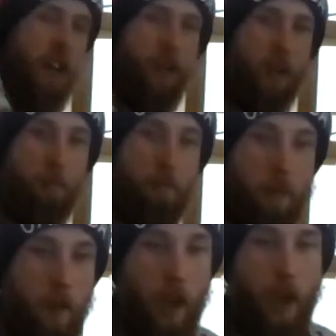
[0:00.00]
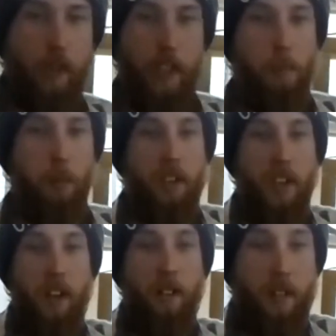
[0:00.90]
them every couple of
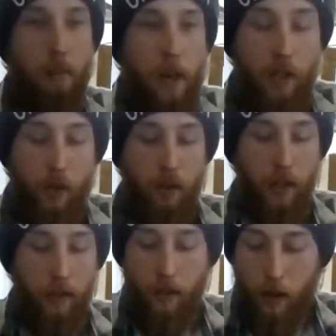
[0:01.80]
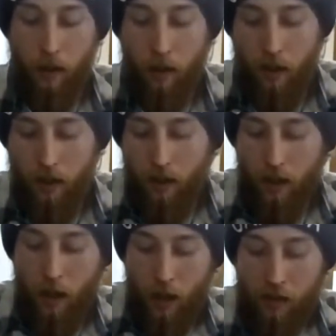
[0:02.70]
days to make sure that they're
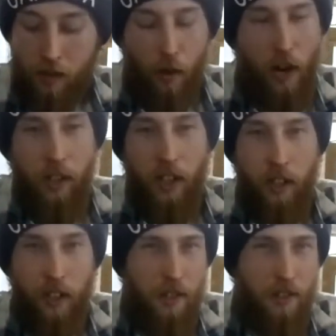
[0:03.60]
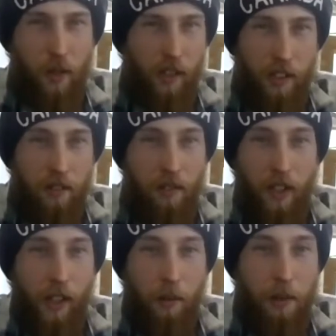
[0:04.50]
sprouting. And just sort of, you
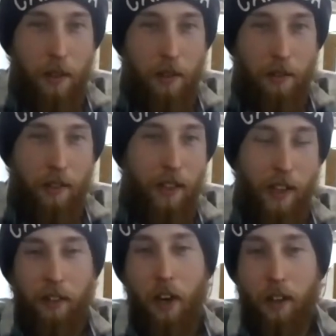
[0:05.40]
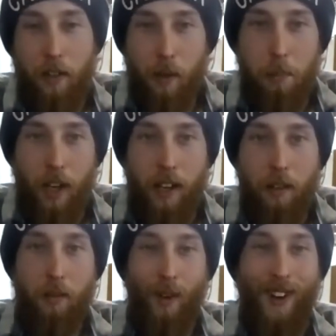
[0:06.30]
know, you got to talk to your
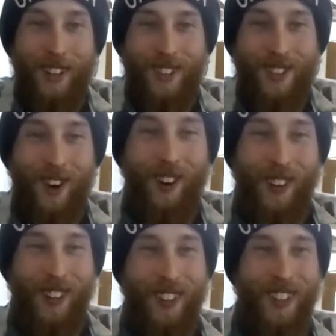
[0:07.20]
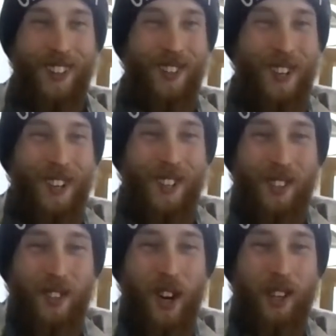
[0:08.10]
plants, right? So
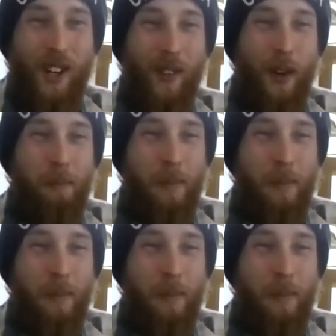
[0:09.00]
just check on them,